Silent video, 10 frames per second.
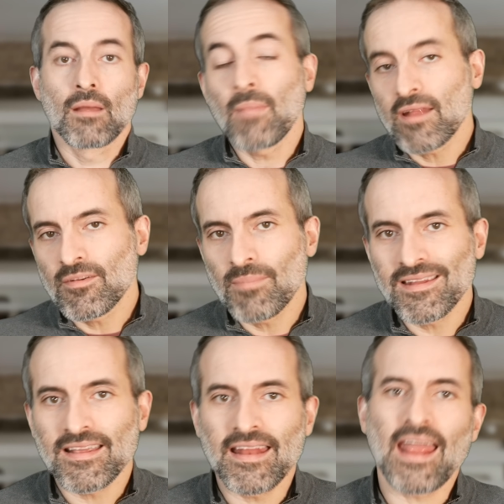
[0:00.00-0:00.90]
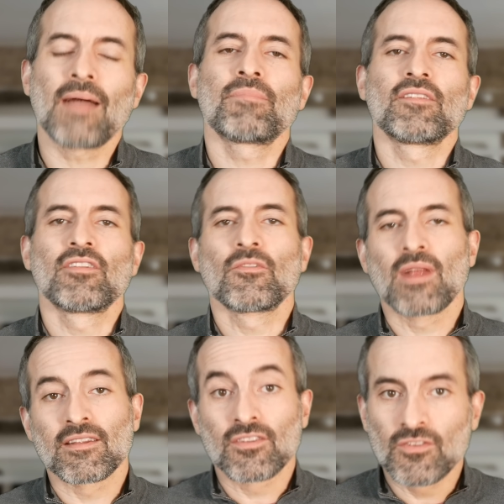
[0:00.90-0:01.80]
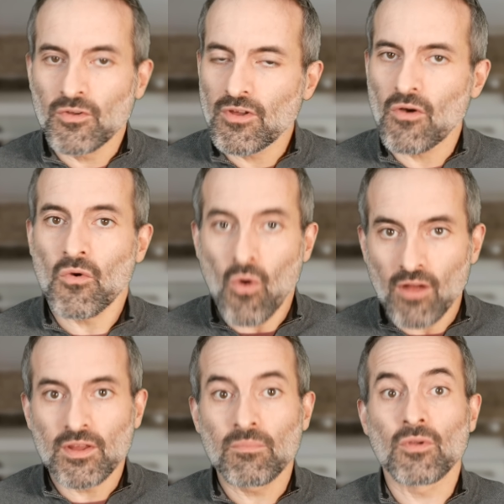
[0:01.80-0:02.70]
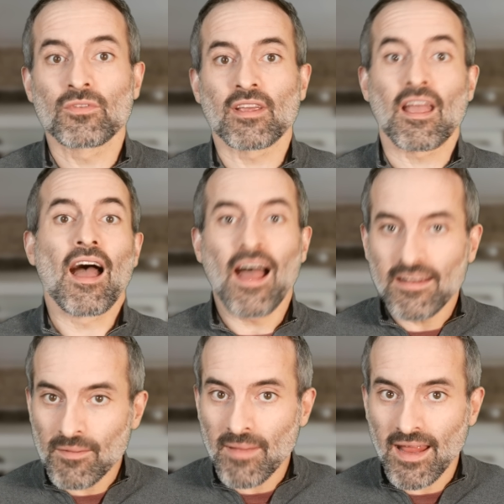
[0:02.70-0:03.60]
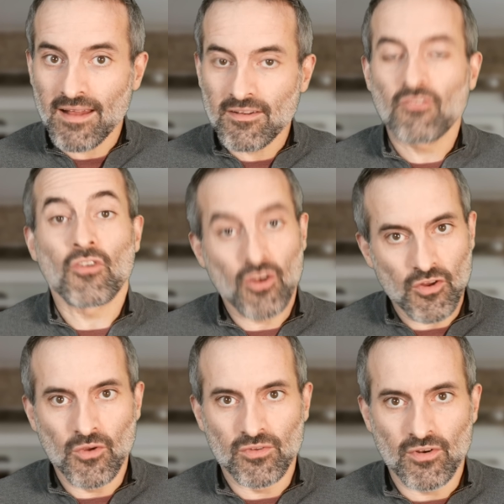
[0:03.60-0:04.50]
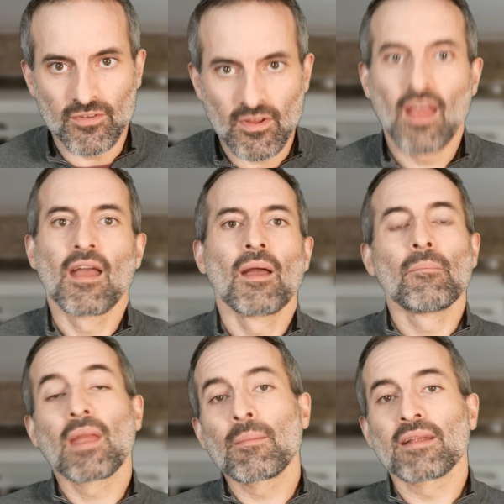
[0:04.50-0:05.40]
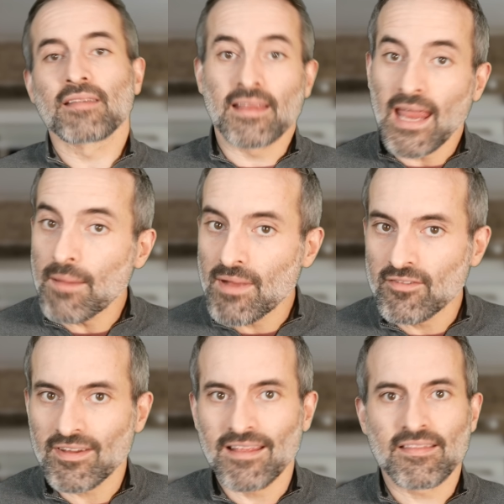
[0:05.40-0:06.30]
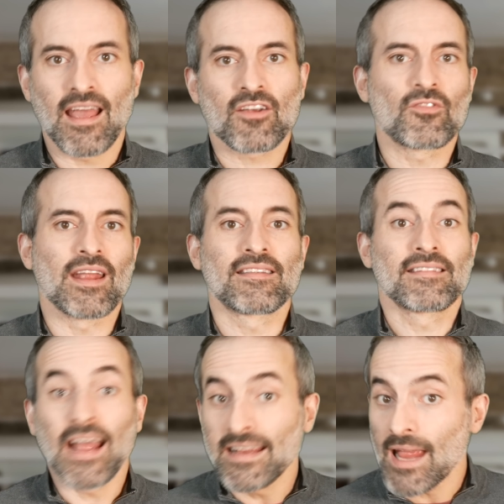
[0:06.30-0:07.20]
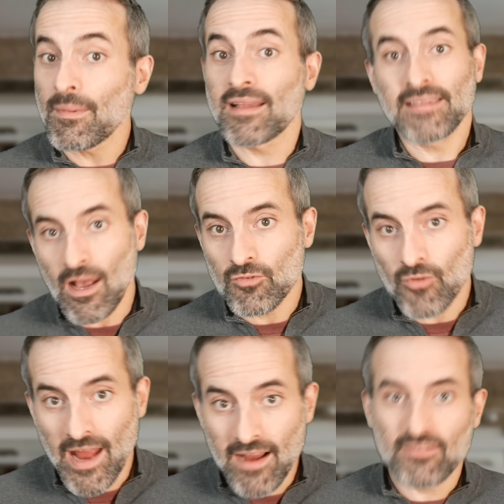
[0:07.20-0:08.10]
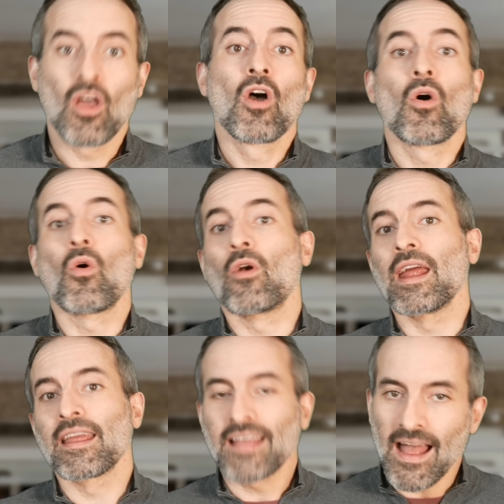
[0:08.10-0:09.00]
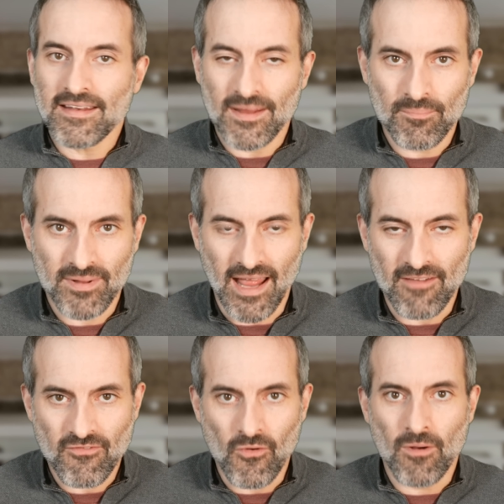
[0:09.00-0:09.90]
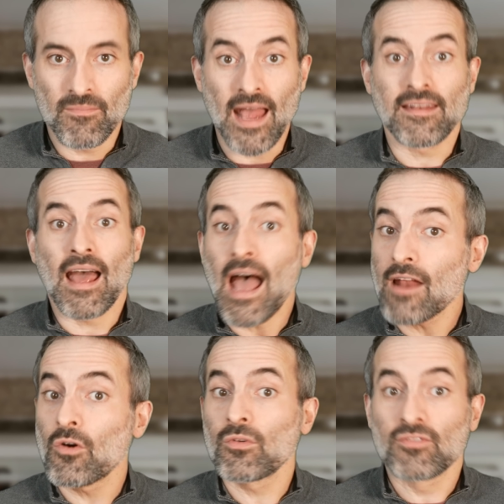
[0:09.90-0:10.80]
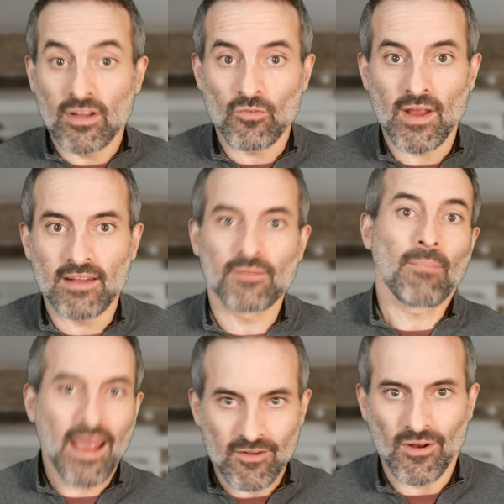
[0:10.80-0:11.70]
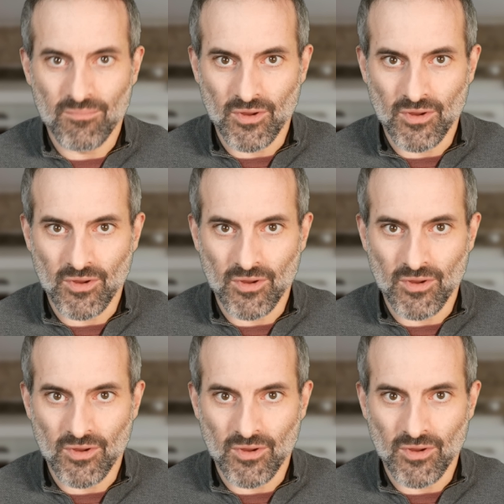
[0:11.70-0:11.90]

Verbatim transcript: Imagine building an app that generates studio quality music on demand for your users. Maybe it's a game engine that creates dynamic soundtracks or a content platform that auto generates background